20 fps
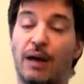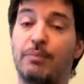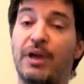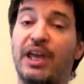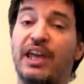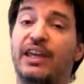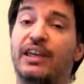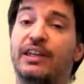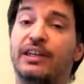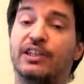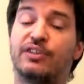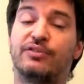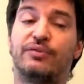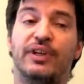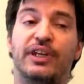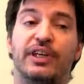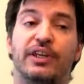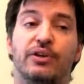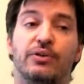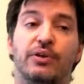I'm making this
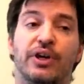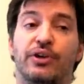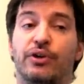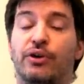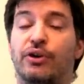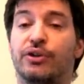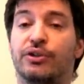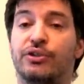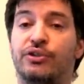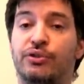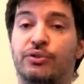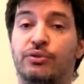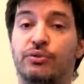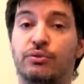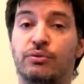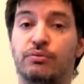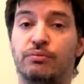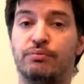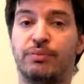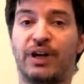video in order
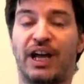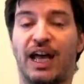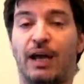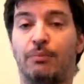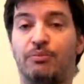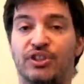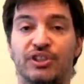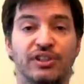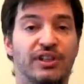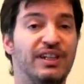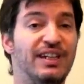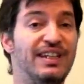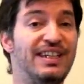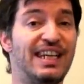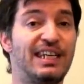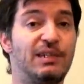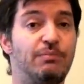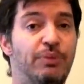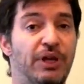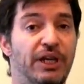to perhaps
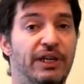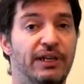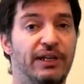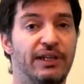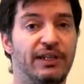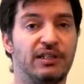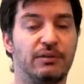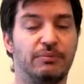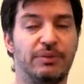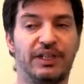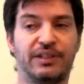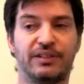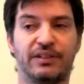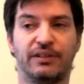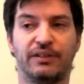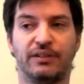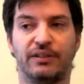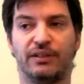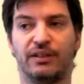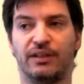nitpick a little
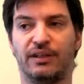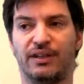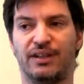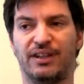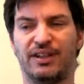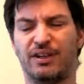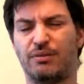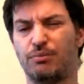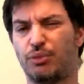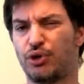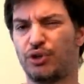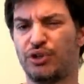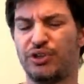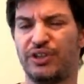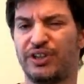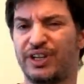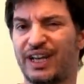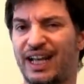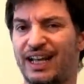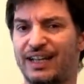bit, but on
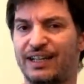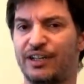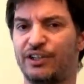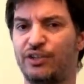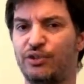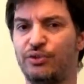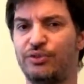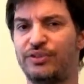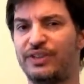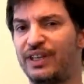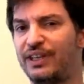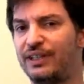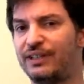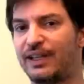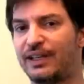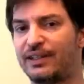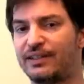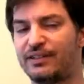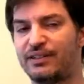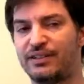the other hand I do
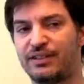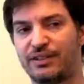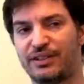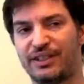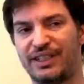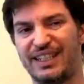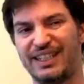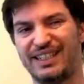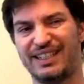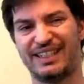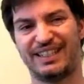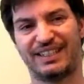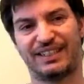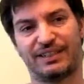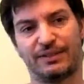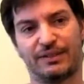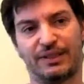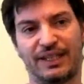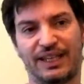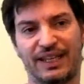think that there
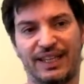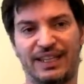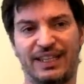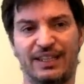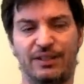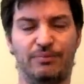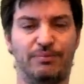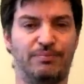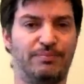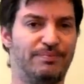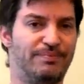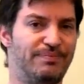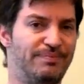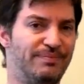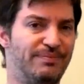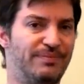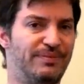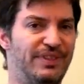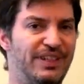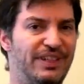is a
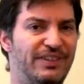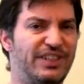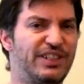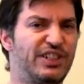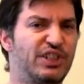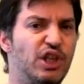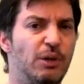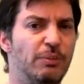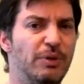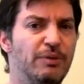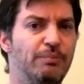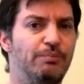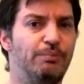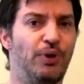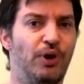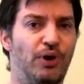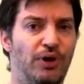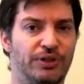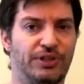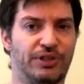there is some
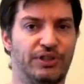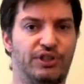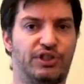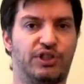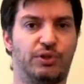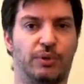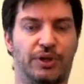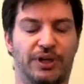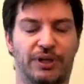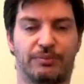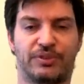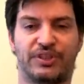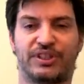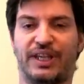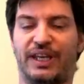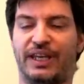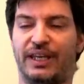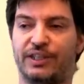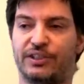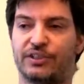importance to what I'm
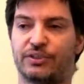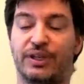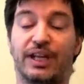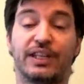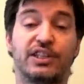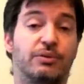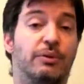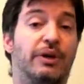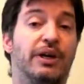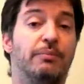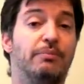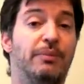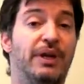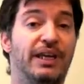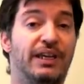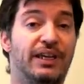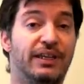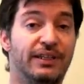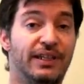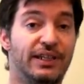saying, so that's why I'm
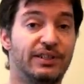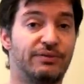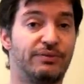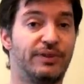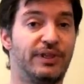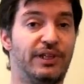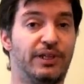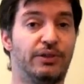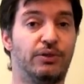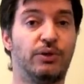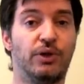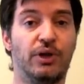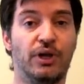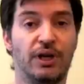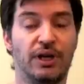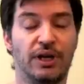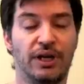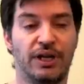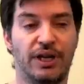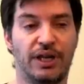making this video
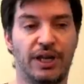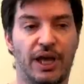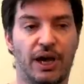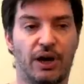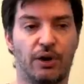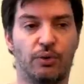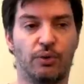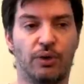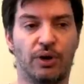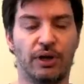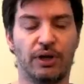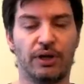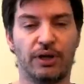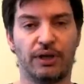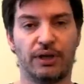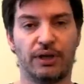now.